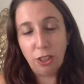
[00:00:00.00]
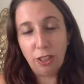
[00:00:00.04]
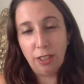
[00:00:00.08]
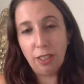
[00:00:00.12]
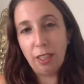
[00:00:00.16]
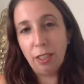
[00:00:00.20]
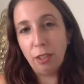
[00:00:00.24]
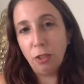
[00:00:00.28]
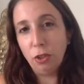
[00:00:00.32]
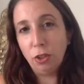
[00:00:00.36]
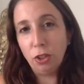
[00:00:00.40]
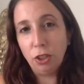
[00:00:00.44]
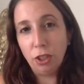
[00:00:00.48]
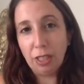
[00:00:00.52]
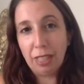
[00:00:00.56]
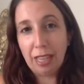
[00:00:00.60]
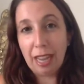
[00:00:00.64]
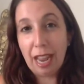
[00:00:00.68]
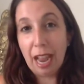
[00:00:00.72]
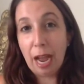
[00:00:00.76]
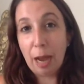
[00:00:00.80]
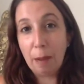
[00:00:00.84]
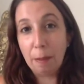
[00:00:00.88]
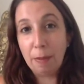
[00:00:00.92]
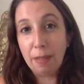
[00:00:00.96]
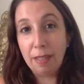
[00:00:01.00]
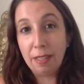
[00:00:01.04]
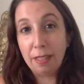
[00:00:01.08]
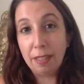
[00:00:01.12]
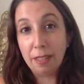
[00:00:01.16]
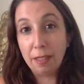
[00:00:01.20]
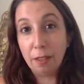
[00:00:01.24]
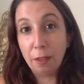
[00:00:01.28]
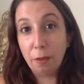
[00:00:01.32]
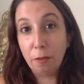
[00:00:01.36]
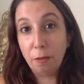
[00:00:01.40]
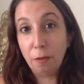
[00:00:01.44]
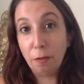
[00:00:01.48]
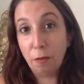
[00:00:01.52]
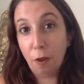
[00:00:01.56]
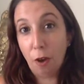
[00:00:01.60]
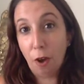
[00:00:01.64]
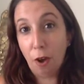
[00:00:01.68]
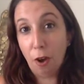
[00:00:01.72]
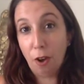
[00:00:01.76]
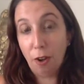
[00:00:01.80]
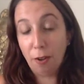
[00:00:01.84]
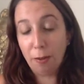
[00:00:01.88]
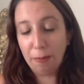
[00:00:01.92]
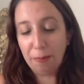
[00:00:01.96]
that usually happens in the
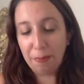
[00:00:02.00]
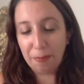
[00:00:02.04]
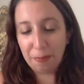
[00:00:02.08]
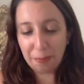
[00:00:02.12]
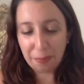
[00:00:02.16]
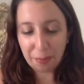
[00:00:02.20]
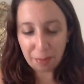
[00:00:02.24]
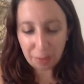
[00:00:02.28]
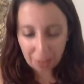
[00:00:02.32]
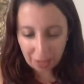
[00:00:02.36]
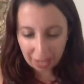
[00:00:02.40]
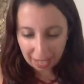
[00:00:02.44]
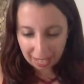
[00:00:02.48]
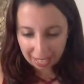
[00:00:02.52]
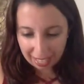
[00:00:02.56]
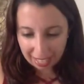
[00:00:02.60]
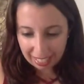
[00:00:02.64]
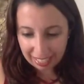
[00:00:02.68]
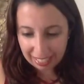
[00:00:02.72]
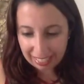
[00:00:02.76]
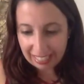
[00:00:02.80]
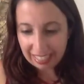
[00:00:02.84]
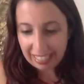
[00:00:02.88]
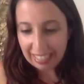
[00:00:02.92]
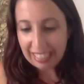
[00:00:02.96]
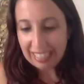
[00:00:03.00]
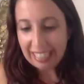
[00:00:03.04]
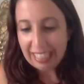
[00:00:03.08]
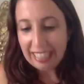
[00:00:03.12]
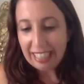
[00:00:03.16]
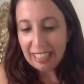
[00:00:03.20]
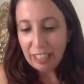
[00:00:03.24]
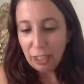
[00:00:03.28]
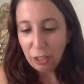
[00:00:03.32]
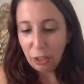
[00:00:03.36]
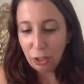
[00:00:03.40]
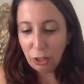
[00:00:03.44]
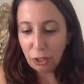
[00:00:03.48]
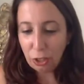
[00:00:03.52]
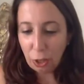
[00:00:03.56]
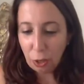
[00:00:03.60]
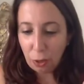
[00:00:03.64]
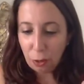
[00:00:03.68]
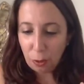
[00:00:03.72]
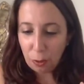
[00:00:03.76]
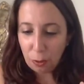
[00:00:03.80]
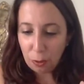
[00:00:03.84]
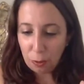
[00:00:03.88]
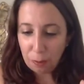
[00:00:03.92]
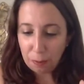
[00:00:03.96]
fall, okay?
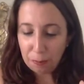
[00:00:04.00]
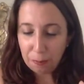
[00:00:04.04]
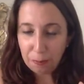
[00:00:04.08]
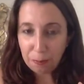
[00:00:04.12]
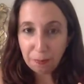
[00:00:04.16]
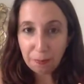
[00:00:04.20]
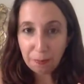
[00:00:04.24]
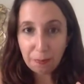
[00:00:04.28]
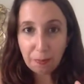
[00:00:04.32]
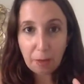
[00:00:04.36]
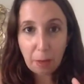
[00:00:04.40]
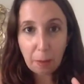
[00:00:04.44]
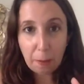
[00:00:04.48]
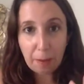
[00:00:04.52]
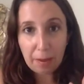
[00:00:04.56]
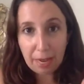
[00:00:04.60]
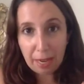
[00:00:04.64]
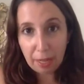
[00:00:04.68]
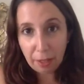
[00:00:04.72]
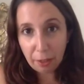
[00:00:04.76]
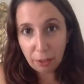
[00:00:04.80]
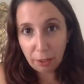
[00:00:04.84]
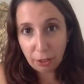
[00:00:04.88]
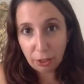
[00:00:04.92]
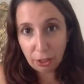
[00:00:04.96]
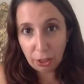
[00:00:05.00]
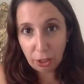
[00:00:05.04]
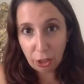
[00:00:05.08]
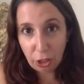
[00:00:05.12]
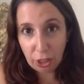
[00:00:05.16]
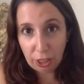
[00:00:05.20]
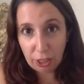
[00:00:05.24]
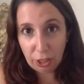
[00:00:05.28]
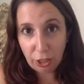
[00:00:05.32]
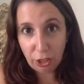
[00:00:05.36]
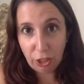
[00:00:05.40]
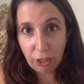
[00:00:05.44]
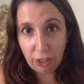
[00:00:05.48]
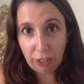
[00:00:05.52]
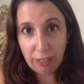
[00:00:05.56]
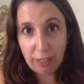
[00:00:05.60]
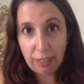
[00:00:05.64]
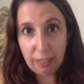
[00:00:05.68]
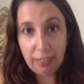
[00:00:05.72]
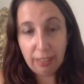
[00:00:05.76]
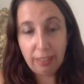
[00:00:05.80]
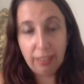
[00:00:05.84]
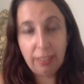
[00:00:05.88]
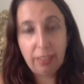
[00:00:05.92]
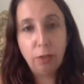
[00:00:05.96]
So my other suggestion
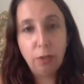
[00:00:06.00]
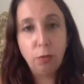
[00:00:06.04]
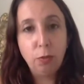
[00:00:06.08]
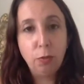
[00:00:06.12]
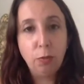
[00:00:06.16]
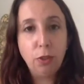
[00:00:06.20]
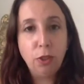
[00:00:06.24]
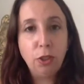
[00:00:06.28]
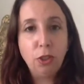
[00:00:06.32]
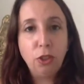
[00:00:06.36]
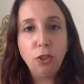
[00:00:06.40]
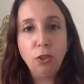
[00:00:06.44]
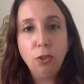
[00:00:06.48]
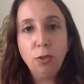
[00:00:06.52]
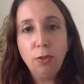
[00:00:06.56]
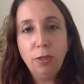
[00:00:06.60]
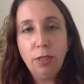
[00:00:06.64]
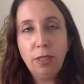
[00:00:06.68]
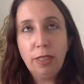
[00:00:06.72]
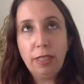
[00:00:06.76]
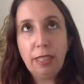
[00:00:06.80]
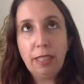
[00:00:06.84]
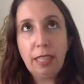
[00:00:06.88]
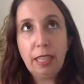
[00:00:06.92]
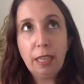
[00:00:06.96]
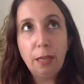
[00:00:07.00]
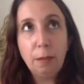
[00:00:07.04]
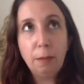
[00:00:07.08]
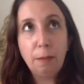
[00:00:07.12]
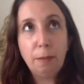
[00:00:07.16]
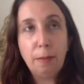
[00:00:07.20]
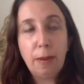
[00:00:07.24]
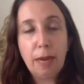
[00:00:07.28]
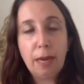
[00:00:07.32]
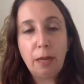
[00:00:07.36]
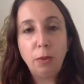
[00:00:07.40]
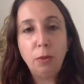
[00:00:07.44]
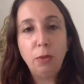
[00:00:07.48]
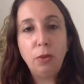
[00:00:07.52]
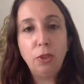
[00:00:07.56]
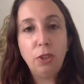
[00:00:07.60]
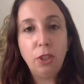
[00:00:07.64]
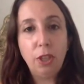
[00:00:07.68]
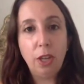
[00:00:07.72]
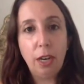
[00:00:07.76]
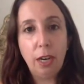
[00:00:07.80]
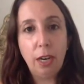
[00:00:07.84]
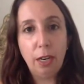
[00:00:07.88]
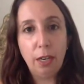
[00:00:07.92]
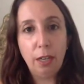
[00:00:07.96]
is reduce the amount
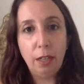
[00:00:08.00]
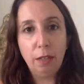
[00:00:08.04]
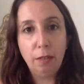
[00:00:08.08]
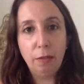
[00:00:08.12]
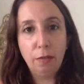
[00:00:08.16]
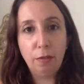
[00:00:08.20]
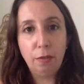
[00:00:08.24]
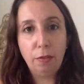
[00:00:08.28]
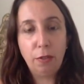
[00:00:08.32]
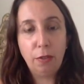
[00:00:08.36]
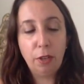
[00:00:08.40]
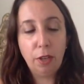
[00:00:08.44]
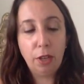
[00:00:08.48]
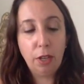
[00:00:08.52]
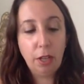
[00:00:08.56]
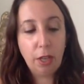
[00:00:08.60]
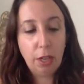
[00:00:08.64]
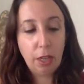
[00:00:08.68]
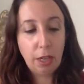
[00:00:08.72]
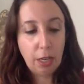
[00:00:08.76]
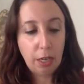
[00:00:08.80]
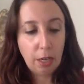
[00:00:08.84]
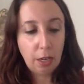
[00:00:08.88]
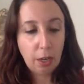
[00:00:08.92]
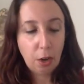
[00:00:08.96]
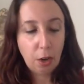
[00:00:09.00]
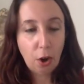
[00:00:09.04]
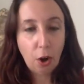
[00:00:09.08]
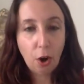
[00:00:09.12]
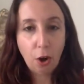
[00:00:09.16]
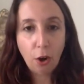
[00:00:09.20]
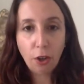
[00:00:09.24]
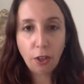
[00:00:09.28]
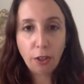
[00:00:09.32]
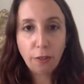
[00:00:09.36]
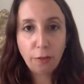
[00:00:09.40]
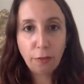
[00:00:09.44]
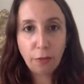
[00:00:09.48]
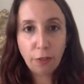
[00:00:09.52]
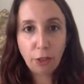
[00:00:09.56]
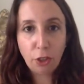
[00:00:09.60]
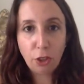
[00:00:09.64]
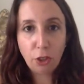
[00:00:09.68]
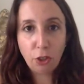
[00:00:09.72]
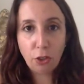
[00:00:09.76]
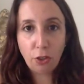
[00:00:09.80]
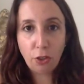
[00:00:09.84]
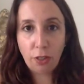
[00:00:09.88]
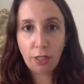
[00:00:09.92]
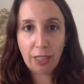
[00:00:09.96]
of
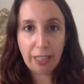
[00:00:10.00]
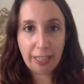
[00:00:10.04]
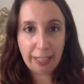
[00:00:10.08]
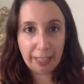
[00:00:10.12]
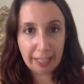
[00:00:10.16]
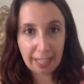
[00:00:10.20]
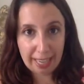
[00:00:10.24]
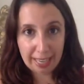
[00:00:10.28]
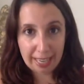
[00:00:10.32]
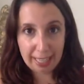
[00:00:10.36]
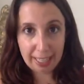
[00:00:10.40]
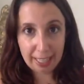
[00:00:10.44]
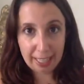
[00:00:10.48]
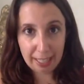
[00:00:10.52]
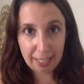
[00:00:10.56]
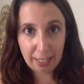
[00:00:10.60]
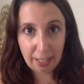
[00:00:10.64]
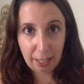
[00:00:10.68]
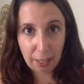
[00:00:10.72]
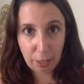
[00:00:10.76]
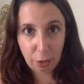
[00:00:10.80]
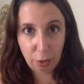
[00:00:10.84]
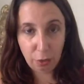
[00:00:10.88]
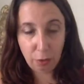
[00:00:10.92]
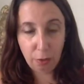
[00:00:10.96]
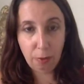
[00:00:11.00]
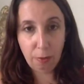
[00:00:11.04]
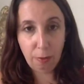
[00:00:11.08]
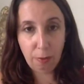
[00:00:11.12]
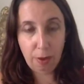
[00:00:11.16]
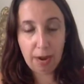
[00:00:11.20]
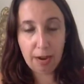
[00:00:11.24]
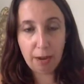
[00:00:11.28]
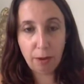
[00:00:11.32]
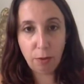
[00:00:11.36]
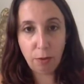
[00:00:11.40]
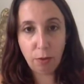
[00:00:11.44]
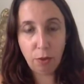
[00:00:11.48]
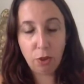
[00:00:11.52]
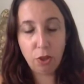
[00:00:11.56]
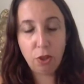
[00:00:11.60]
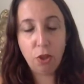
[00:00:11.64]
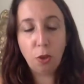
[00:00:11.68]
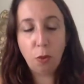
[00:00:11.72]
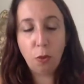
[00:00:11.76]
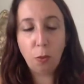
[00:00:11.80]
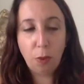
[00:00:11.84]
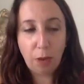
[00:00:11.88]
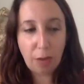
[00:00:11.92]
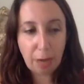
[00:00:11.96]
artificial light that you're around.
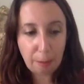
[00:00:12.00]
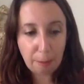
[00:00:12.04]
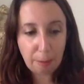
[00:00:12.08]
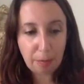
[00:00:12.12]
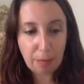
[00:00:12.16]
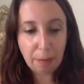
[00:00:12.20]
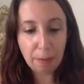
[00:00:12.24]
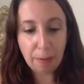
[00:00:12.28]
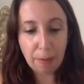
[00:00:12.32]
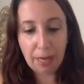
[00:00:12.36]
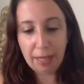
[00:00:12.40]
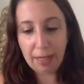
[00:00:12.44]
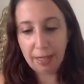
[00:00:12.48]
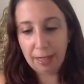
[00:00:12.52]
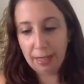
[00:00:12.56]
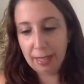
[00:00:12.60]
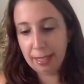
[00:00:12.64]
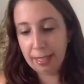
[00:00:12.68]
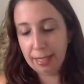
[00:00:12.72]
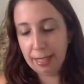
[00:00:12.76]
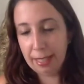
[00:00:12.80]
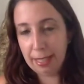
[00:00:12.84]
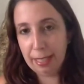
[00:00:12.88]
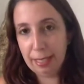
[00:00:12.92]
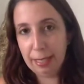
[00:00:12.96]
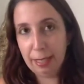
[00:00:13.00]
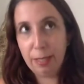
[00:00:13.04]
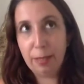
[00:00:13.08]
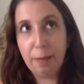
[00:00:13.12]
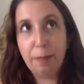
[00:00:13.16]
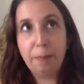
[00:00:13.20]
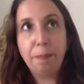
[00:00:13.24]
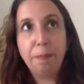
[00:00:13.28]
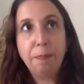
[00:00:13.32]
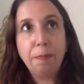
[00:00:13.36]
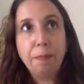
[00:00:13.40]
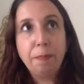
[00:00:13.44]
So what I mean by this is,